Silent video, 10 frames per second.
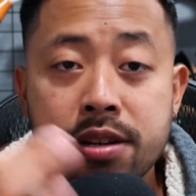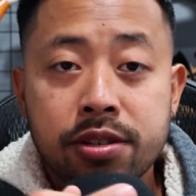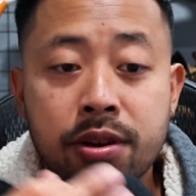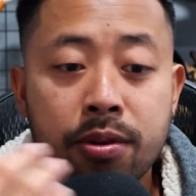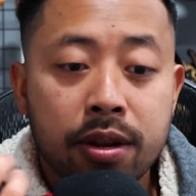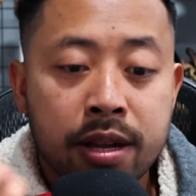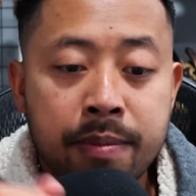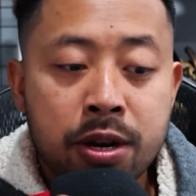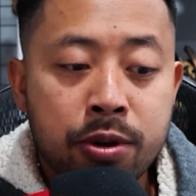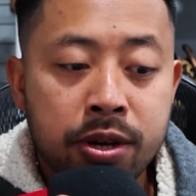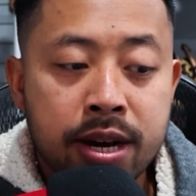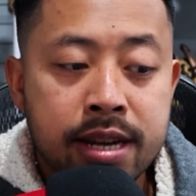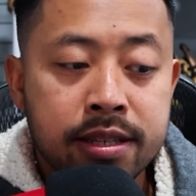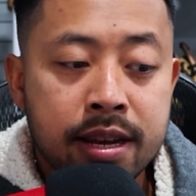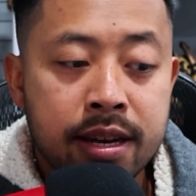So let me know what you
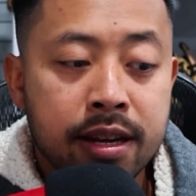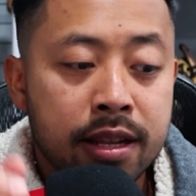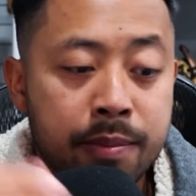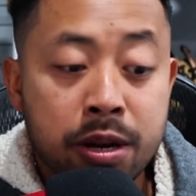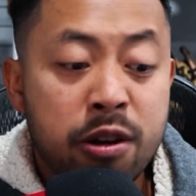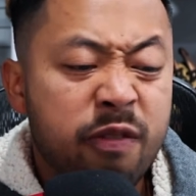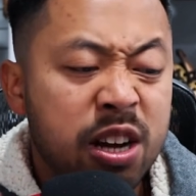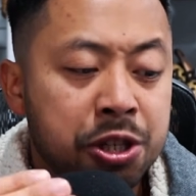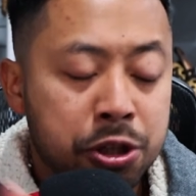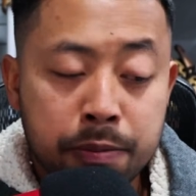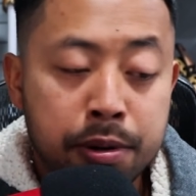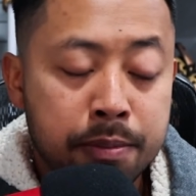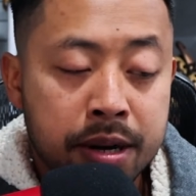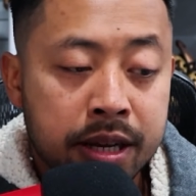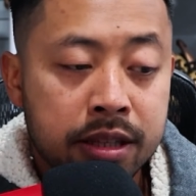guys think. Let me know if I should put
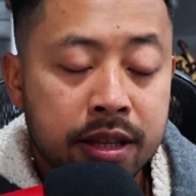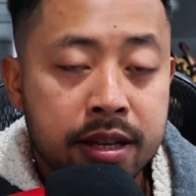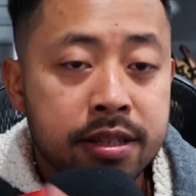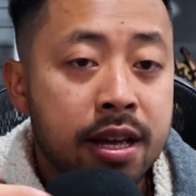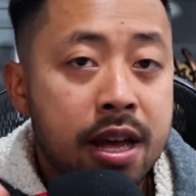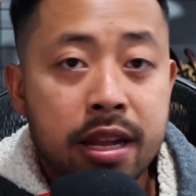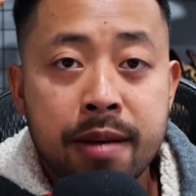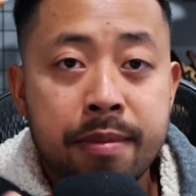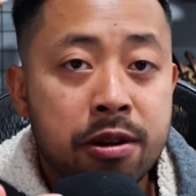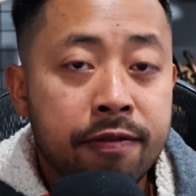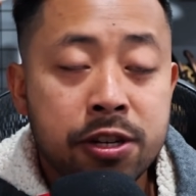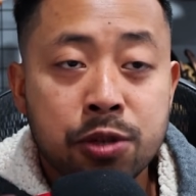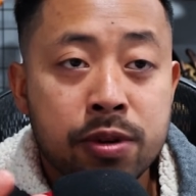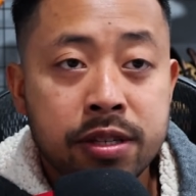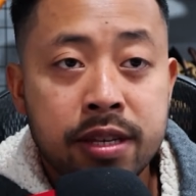money into this. Let me know if you
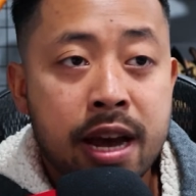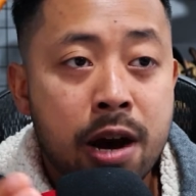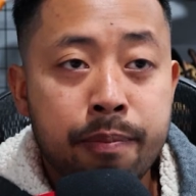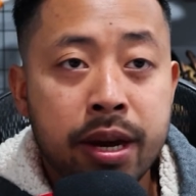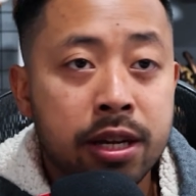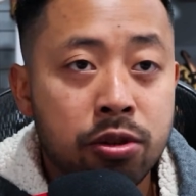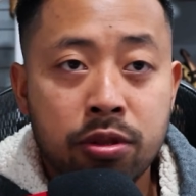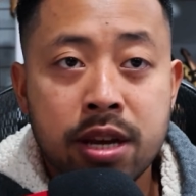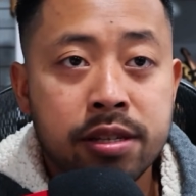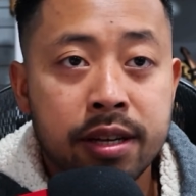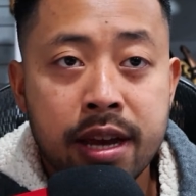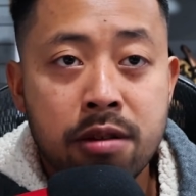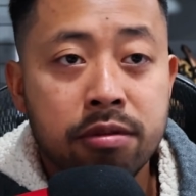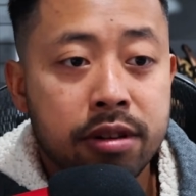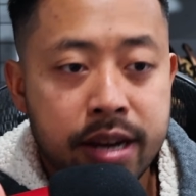just want to see how big a 2,000
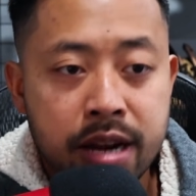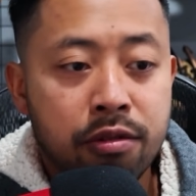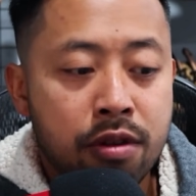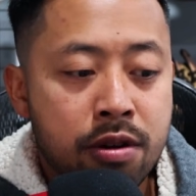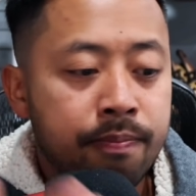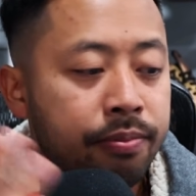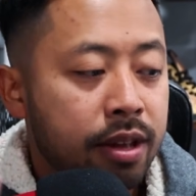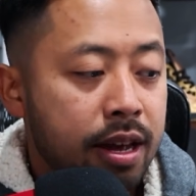account can grow.